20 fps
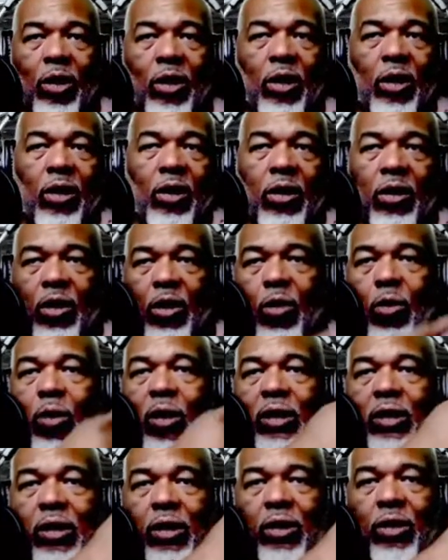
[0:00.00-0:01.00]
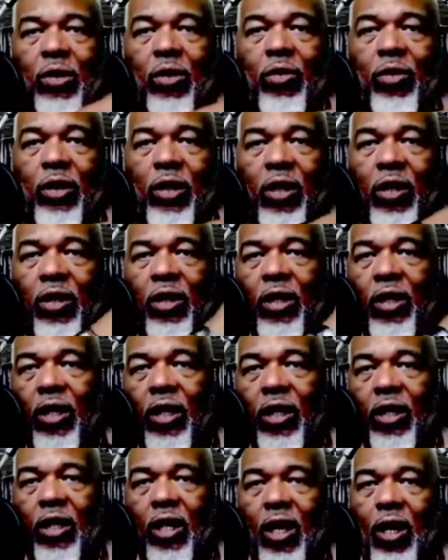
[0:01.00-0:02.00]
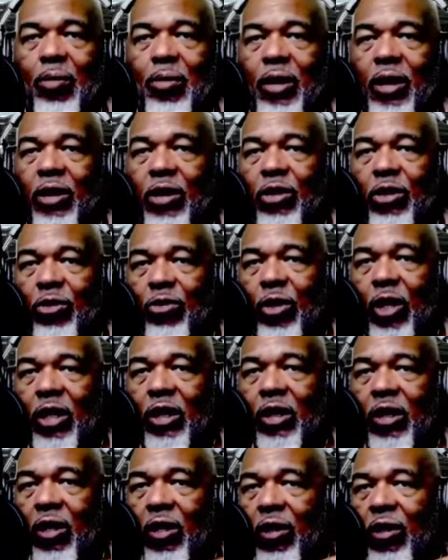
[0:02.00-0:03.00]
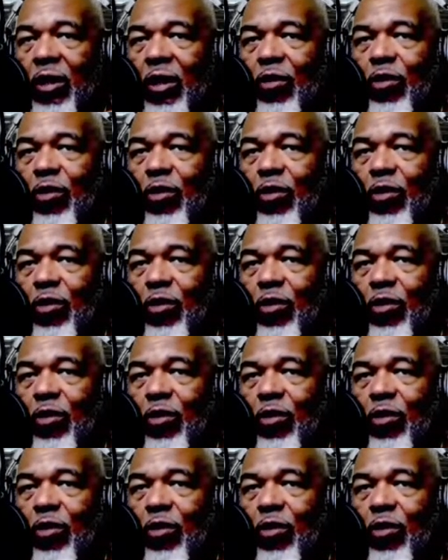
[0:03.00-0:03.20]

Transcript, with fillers: the the questions over there, the uh, comments right there.